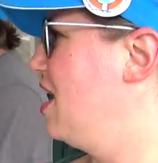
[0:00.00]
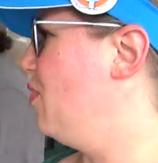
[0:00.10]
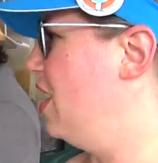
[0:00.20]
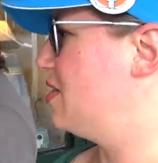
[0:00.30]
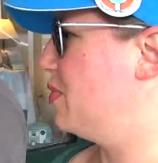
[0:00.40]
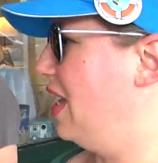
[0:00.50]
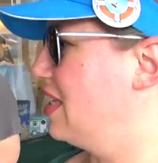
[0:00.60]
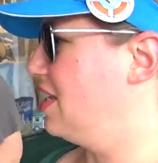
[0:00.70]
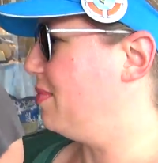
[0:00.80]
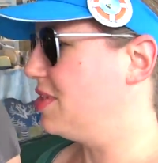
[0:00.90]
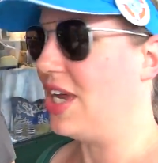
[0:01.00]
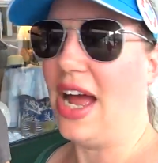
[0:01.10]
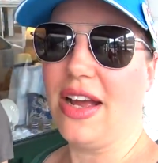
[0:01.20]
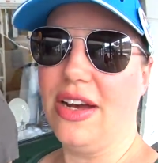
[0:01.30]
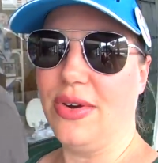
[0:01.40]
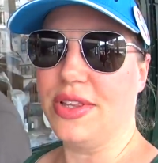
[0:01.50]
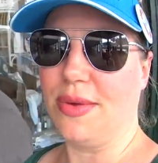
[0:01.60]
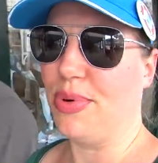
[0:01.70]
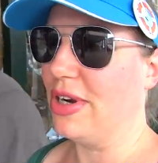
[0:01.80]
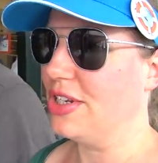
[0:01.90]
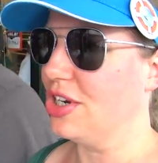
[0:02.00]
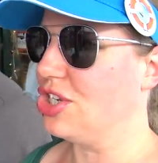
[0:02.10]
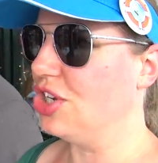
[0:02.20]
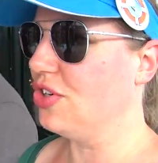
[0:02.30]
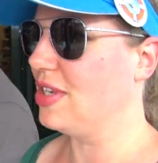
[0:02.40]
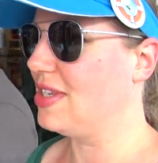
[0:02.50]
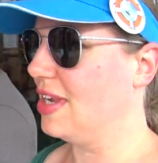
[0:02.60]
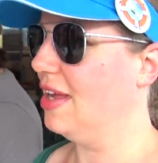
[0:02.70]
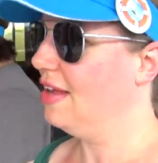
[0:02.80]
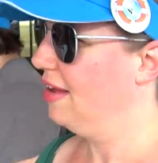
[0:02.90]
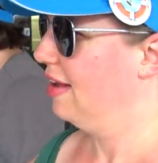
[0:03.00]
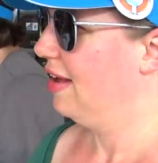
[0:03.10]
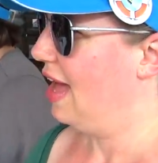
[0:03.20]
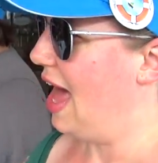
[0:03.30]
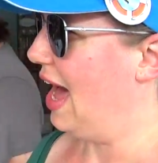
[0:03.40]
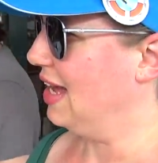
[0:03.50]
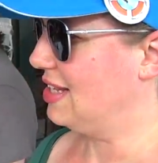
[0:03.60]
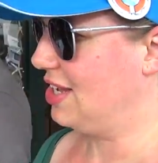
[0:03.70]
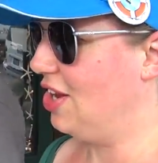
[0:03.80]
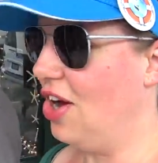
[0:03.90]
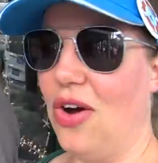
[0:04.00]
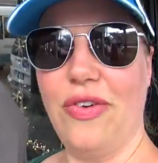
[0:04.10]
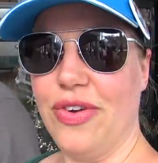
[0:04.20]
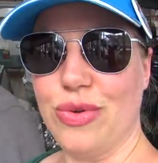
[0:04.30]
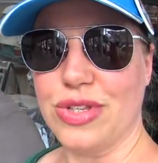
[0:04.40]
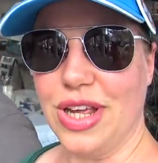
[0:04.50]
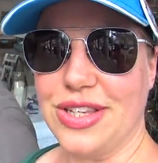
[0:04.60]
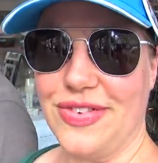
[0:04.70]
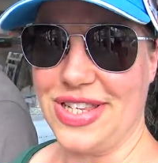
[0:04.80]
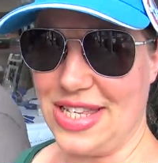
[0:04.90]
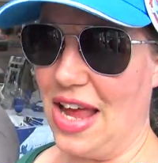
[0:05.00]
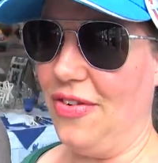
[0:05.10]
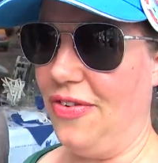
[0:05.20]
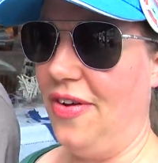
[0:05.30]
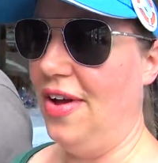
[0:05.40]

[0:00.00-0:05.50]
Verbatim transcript: said it was. We like to double check with a person or two just to ask, you know, if yeah. it was if it's safe